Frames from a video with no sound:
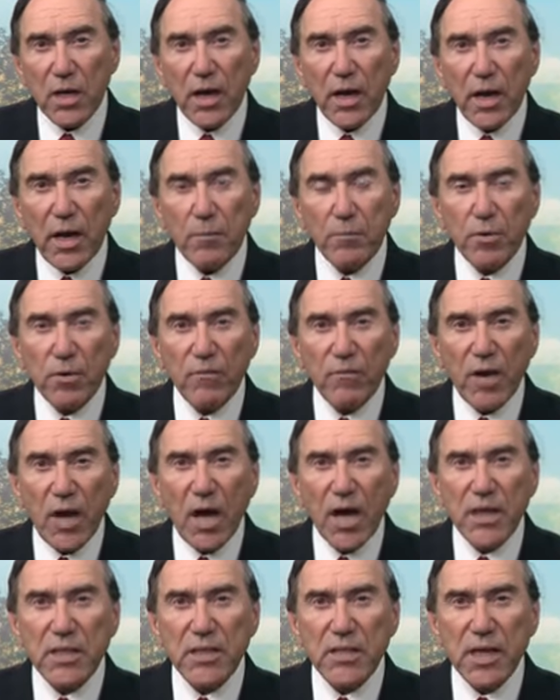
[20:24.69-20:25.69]
and
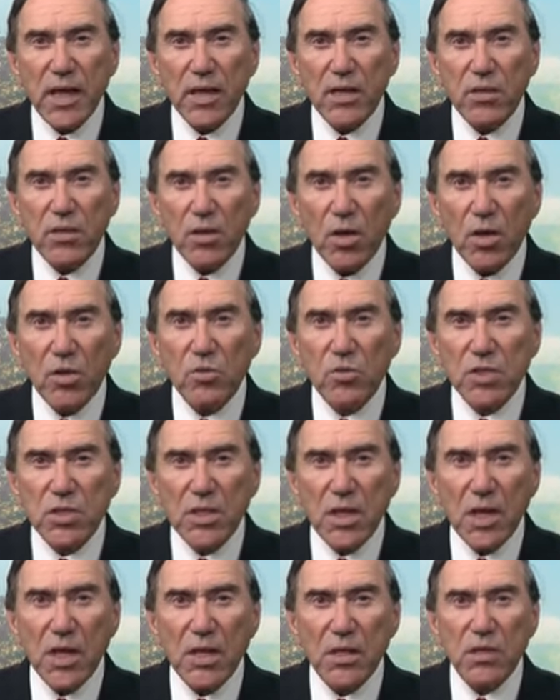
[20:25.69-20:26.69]
provides that no
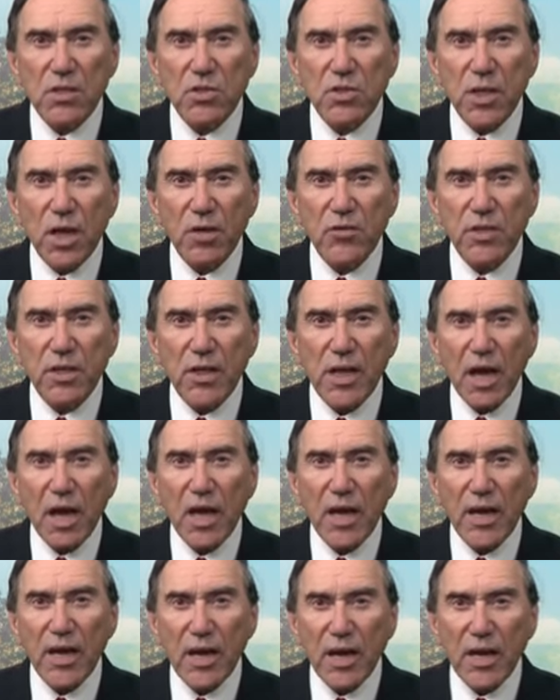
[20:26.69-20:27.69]
state shall deny
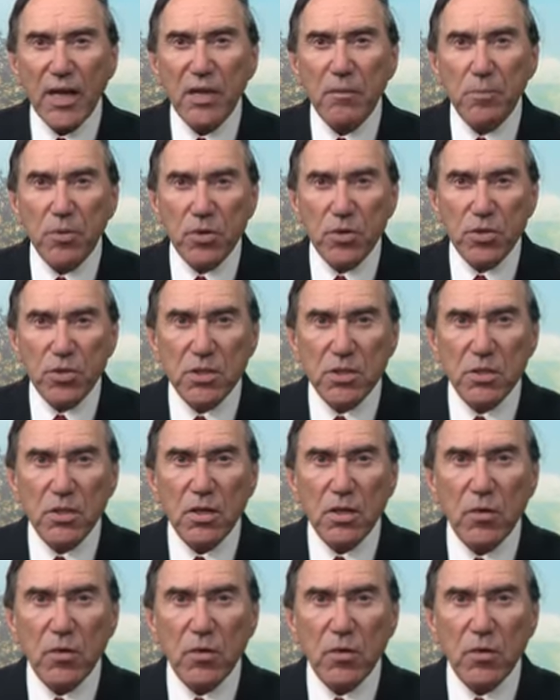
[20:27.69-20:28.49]
any person